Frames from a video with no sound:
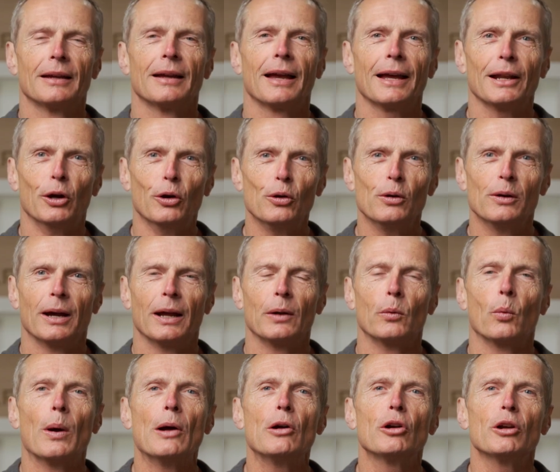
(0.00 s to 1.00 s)
Hello and
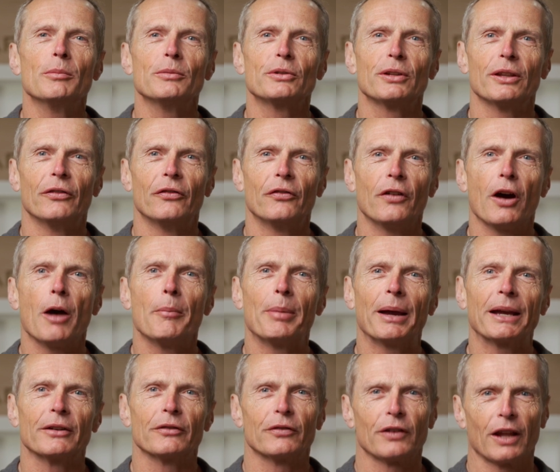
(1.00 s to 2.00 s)
welcome to the Farbank
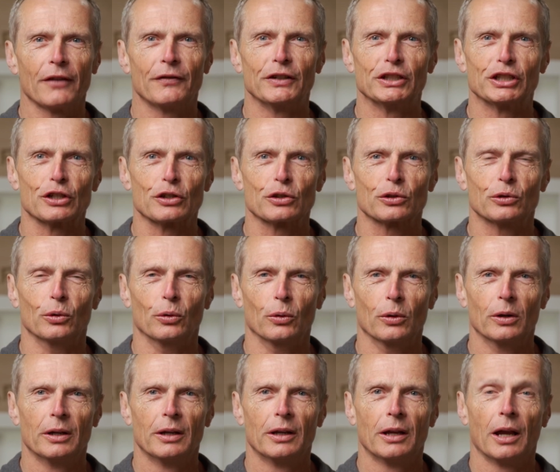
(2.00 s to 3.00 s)
Fly Fishing School.
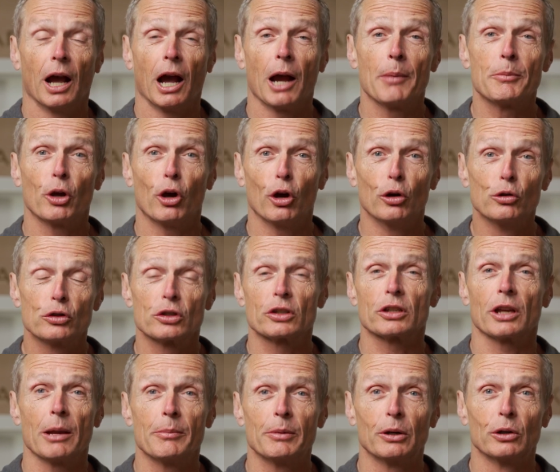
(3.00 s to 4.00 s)
I'm your host
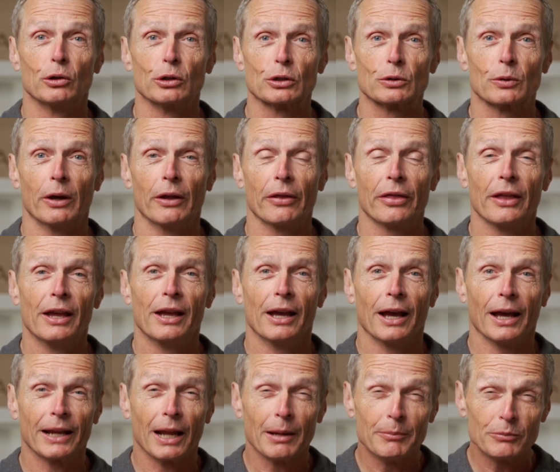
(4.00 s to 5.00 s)
Simon Gorsworth
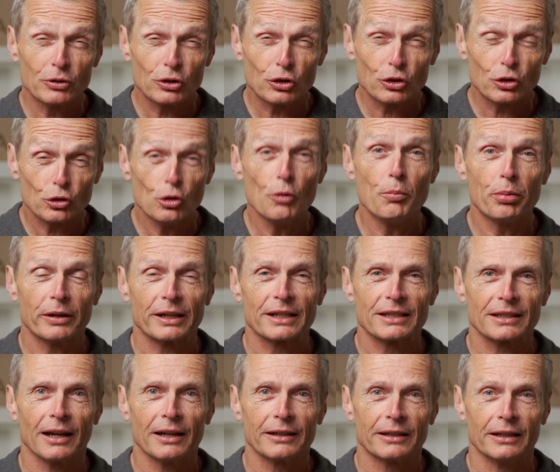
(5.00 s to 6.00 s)
and I'm super
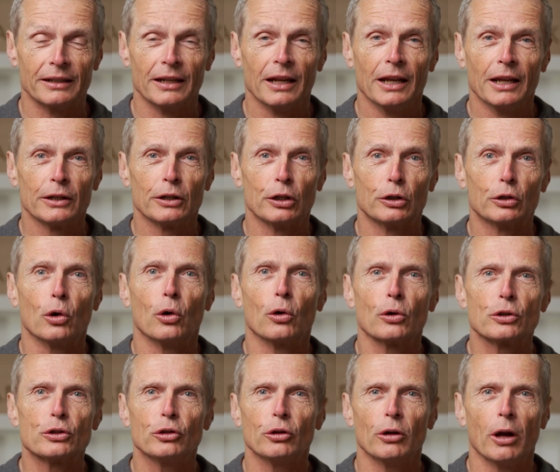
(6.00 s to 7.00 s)
excited to talk
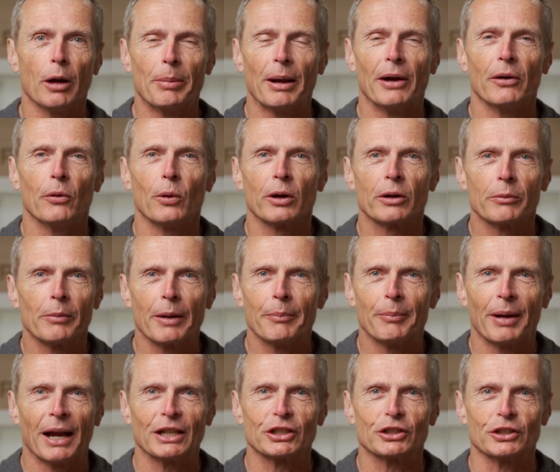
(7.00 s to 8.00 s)
to you about one of my
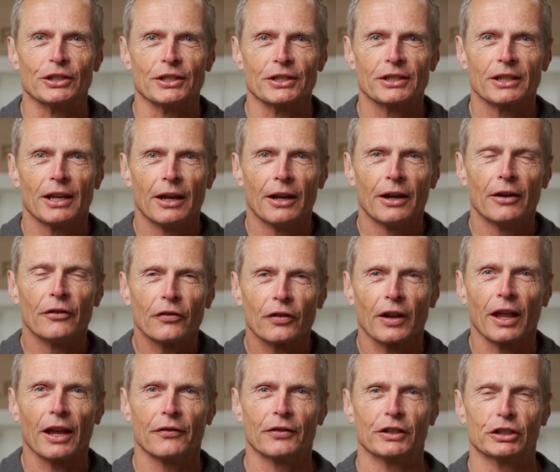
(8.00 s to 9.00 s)
passions,
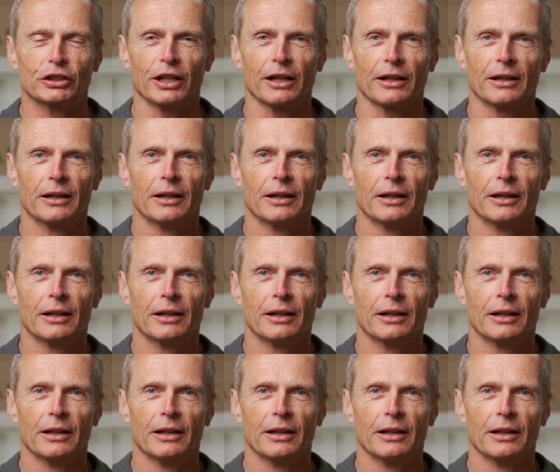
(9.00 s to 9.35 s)
fly fishing.